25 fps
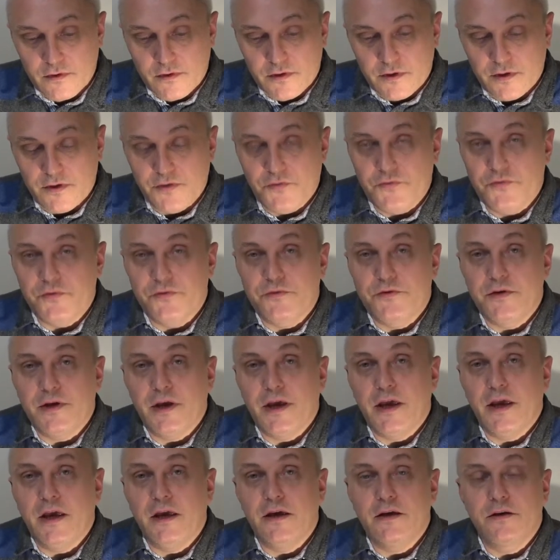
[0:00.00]
If you
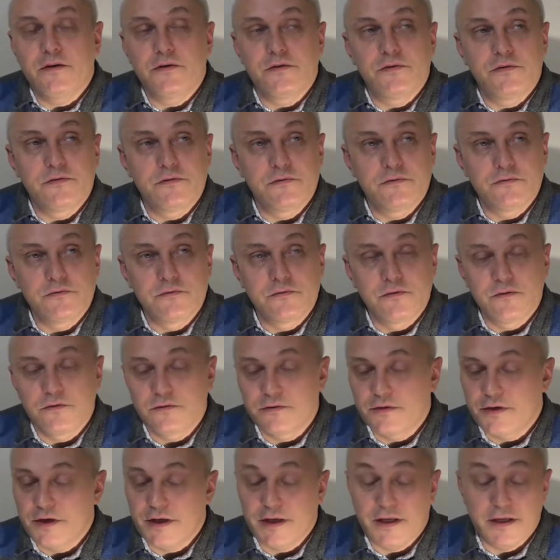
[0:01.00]
take
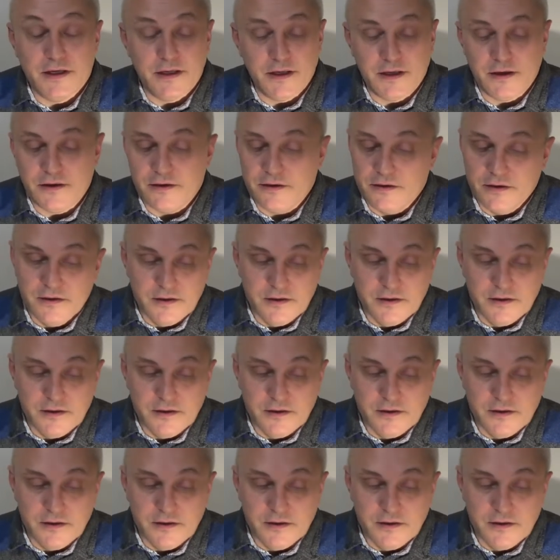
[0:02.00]
any